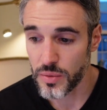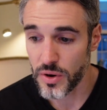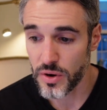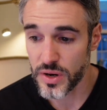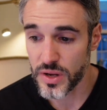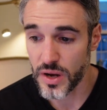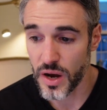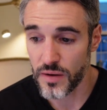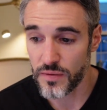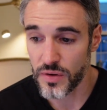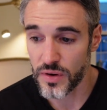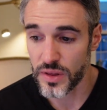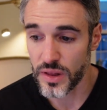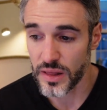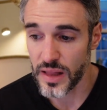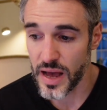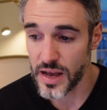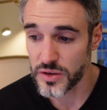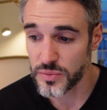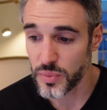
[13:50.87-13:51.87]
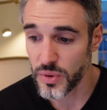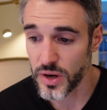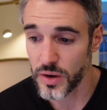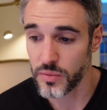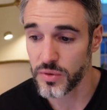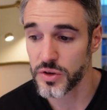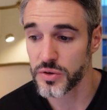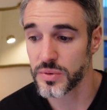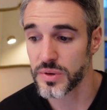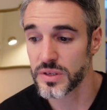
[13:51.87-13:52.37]
We already covered the last point,
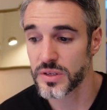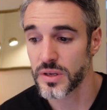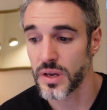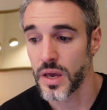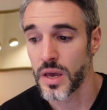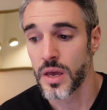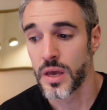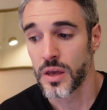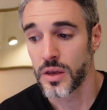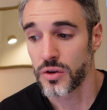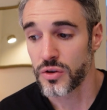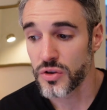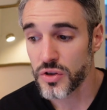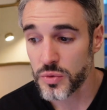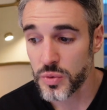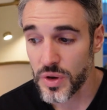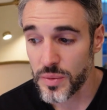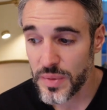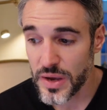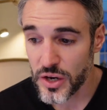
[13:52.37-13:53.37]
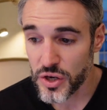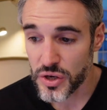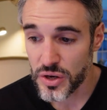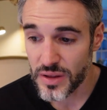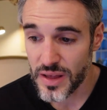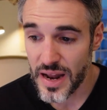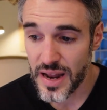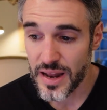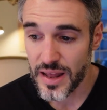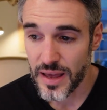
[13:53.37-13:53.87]
which was you just want to make
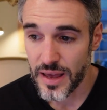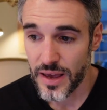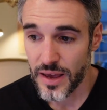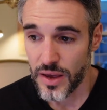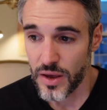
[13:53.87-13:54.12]
sure that